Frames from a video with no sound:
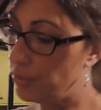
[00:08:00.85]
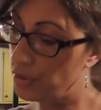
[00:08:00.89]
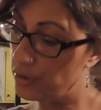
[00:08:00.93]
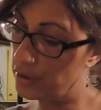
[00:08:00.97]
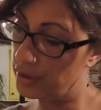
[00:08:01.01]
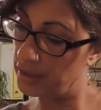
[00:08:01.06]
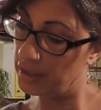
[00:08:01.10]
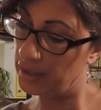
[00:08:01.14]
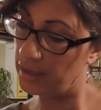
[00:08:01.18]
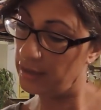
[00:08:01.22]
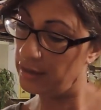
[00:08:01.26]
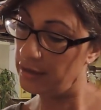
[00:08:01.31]

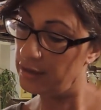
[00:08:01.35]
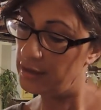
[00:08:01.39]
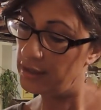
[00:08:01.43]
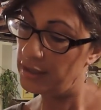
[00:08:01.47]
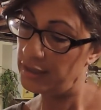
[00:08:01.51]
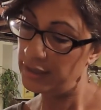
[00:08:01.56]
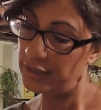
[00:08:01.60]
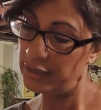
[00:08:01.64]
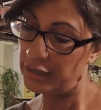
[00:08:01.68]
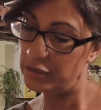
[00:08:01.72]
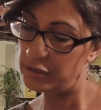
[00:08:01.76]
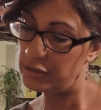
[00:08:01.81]
Party.
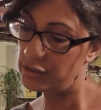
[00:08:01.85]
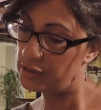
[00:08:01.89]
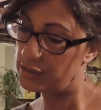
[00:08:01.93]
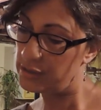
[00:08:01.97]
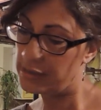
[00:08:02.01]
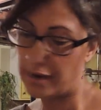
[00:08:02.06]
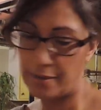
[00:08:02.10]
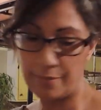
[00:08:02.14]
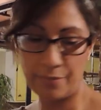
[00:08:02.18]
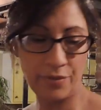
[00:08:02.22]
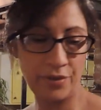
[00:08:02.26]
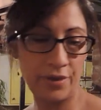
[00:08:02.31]
Here's the
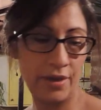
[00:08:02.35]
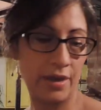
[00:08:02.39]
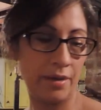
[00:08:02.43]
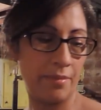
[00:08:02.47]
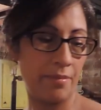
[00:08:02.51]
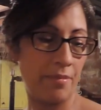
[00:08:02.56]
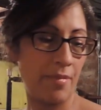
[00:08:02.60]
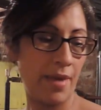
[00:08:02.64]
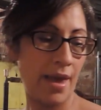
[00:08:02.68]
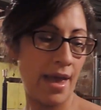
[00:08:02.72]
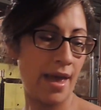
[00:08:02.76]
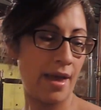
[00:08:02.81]
same
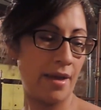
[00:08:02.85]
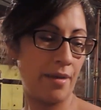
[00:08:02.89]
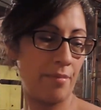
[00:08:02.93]
thing,